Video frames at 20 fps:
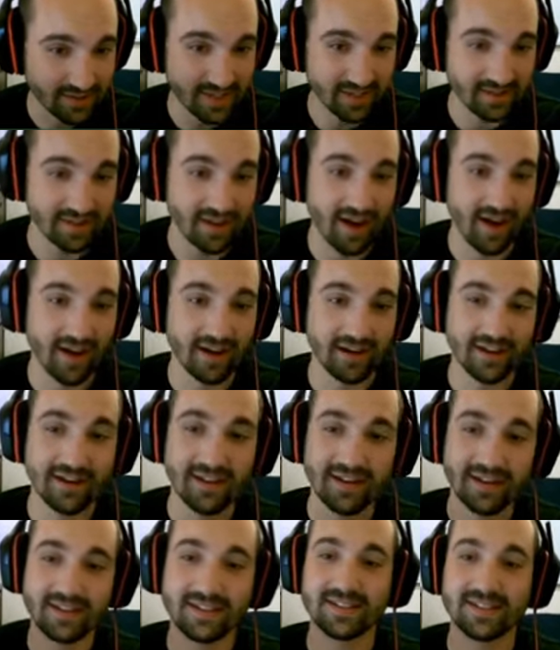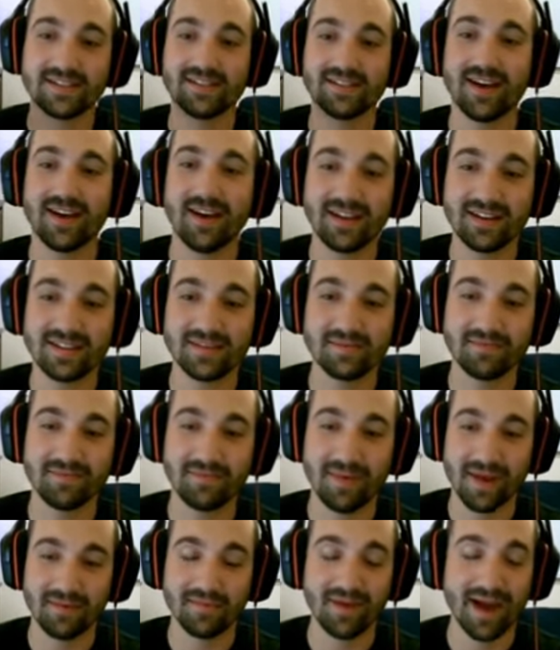Doug, because Doug has
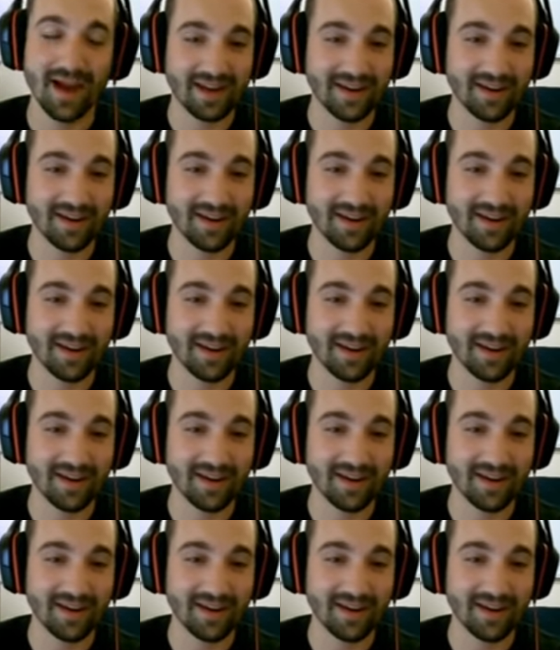been my hero.